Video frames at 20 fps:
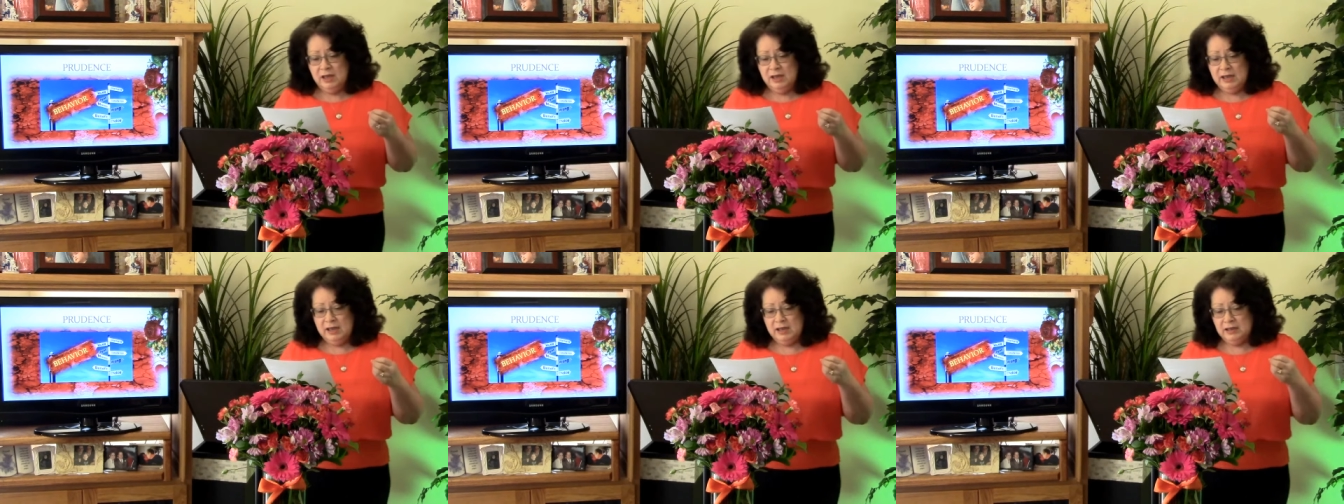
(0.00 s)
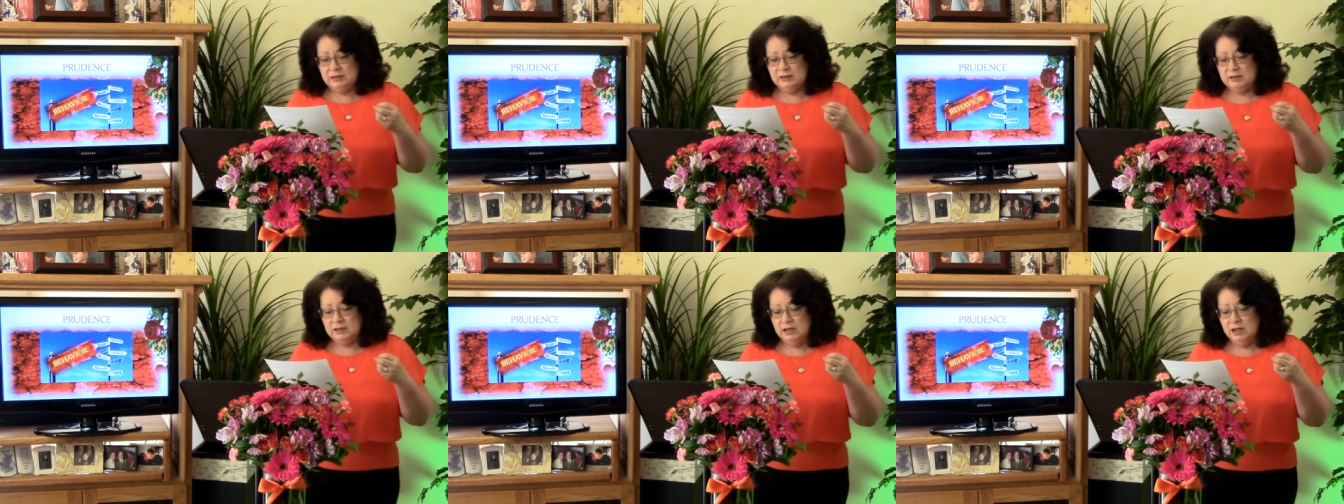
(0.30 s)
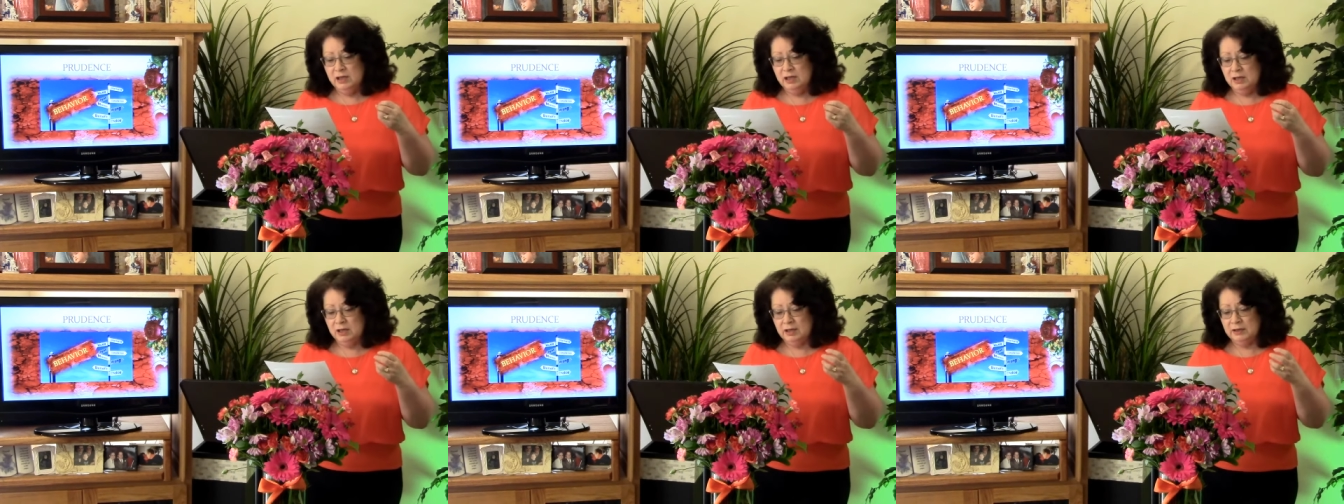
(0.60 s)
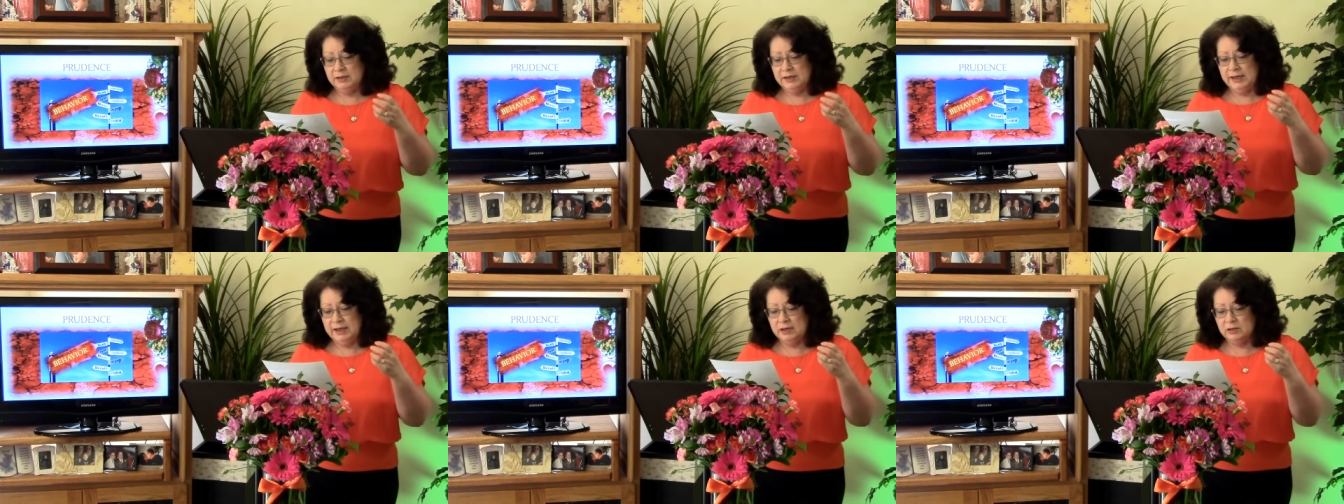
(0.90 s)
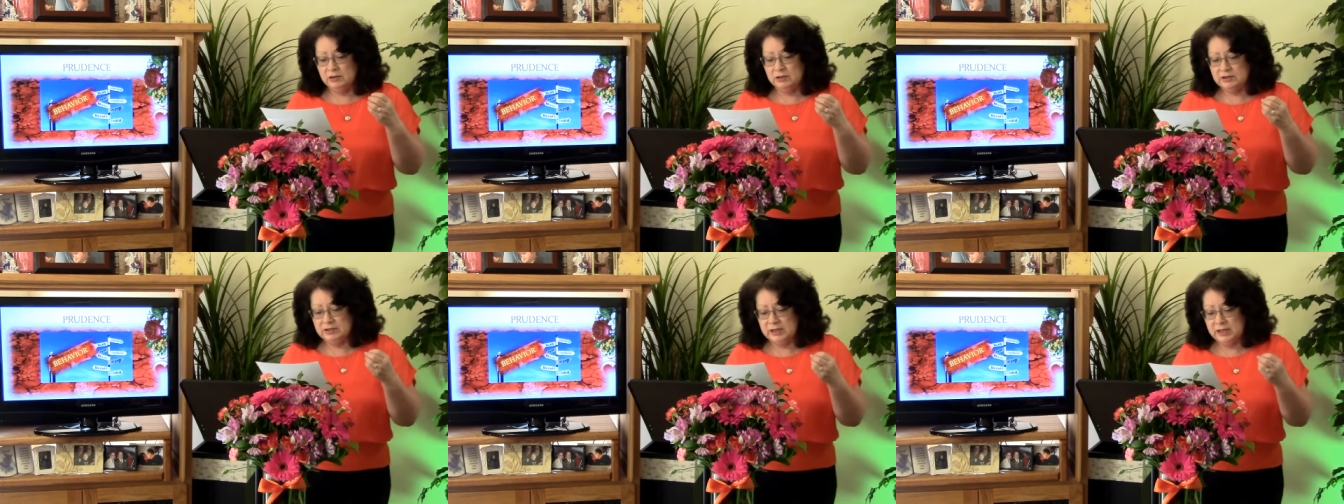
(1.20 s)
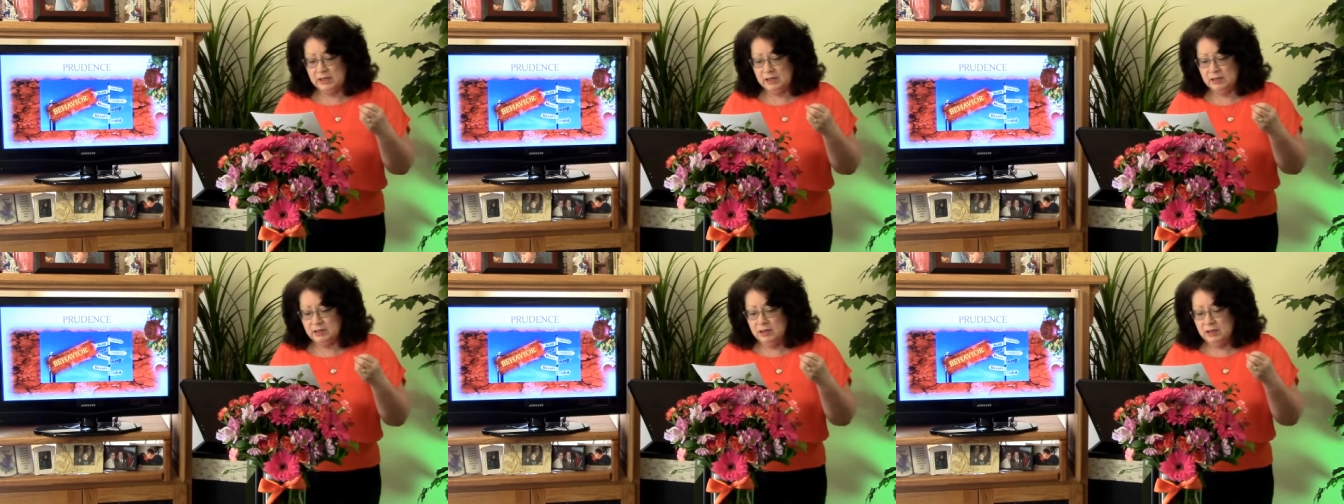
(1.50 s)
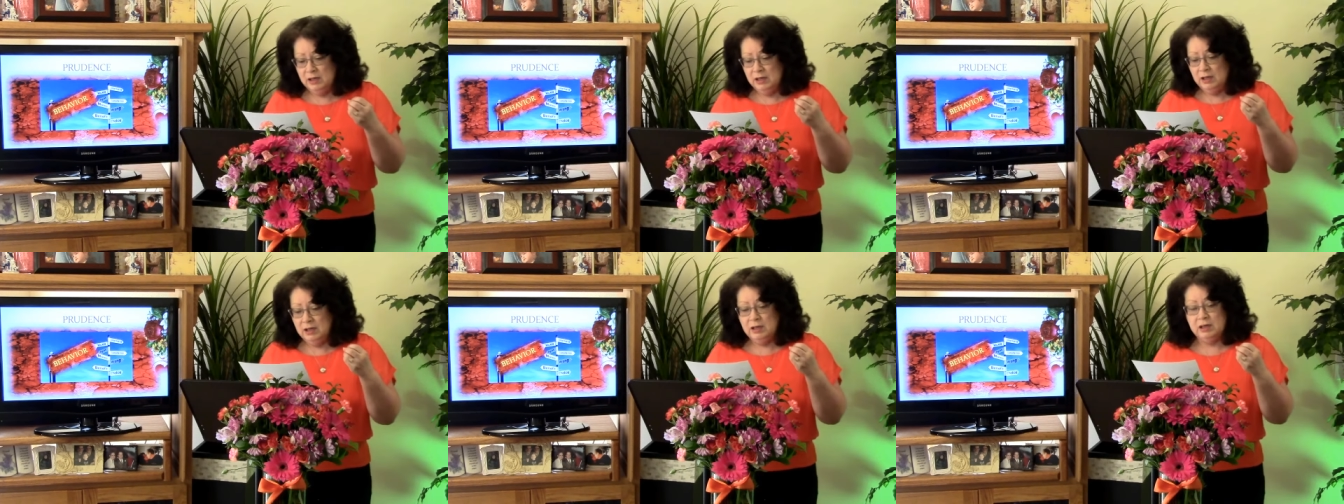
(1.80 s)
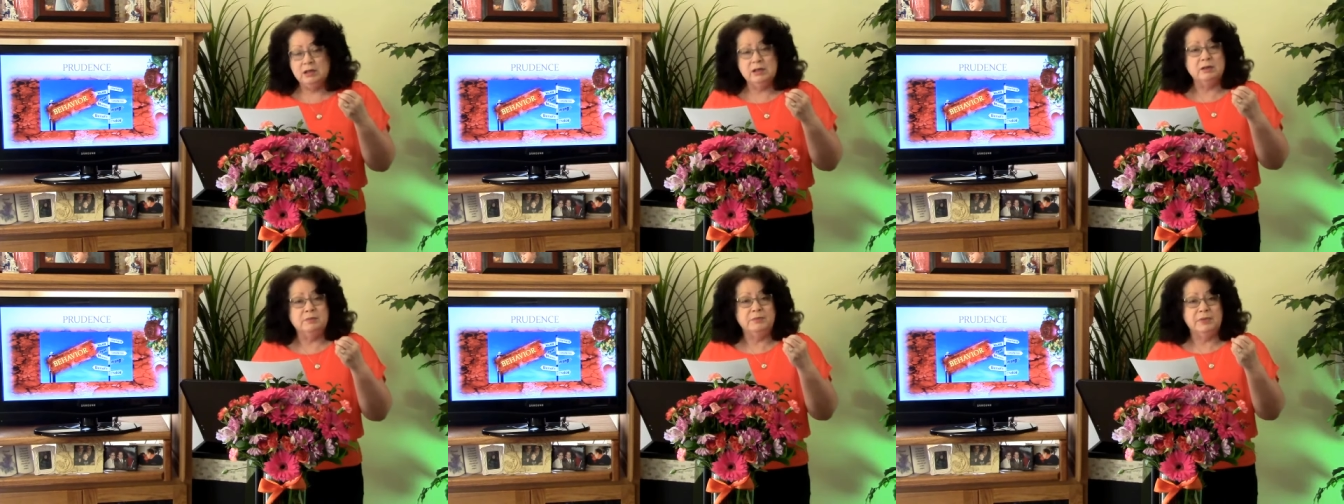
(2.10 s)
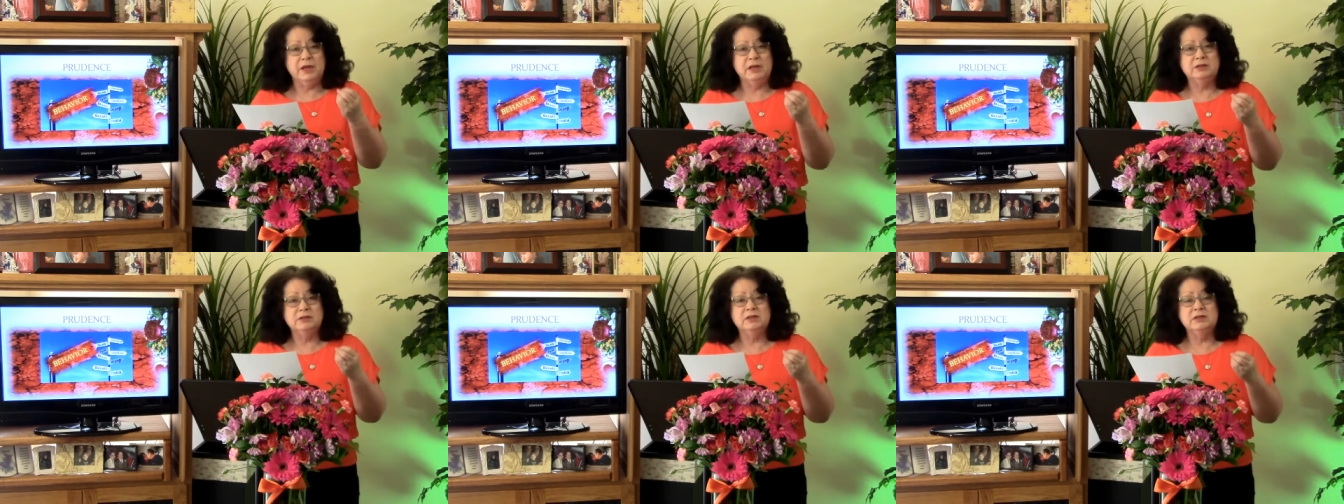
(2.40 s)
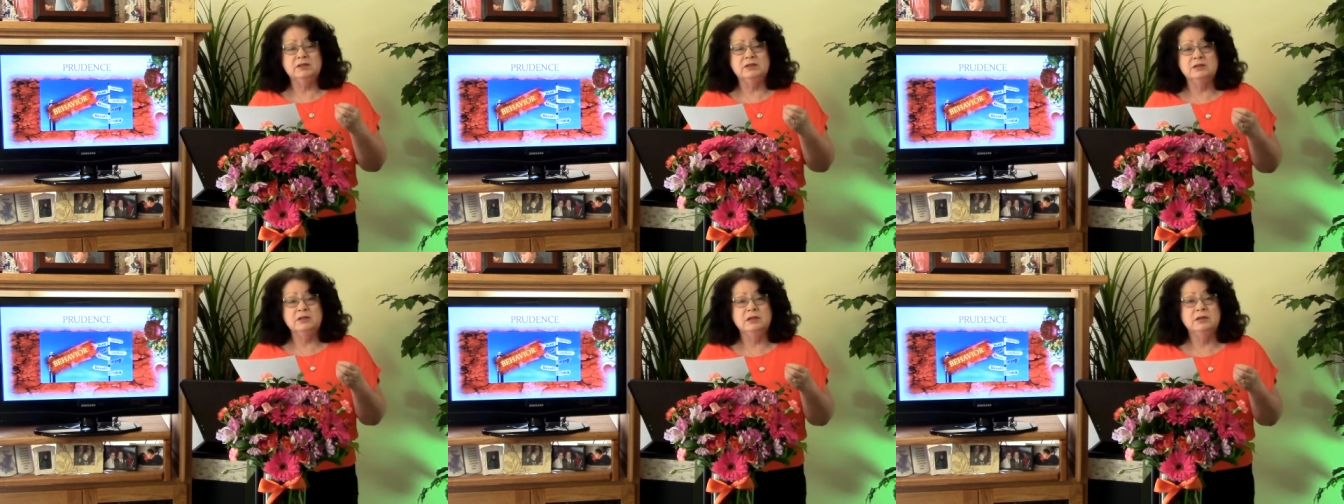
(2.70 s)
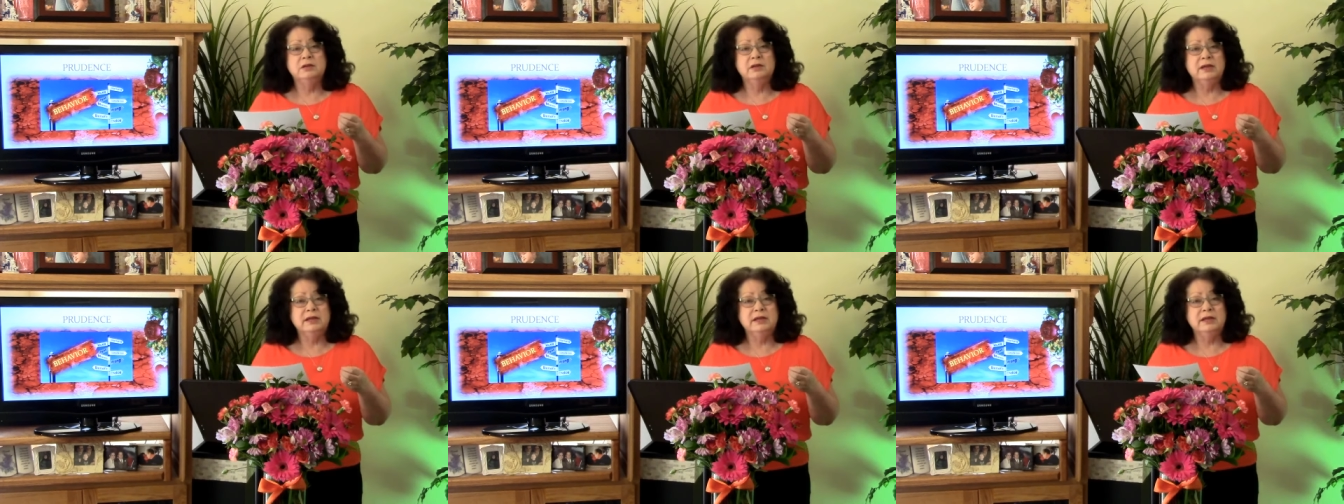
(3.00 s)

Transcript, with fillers: it's a guaranteed abundant